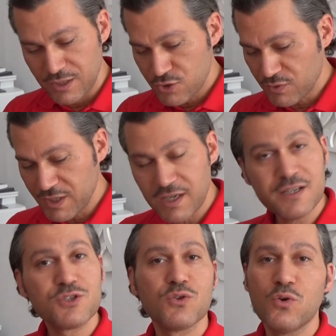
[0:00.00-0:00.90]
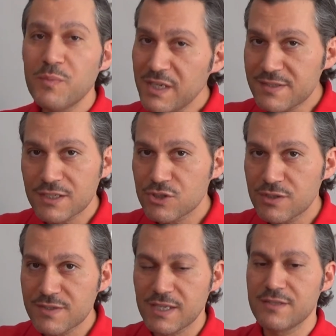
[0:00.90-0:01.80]
So there are so many
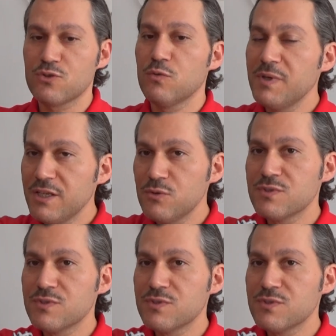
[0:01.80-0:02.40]
sections and so many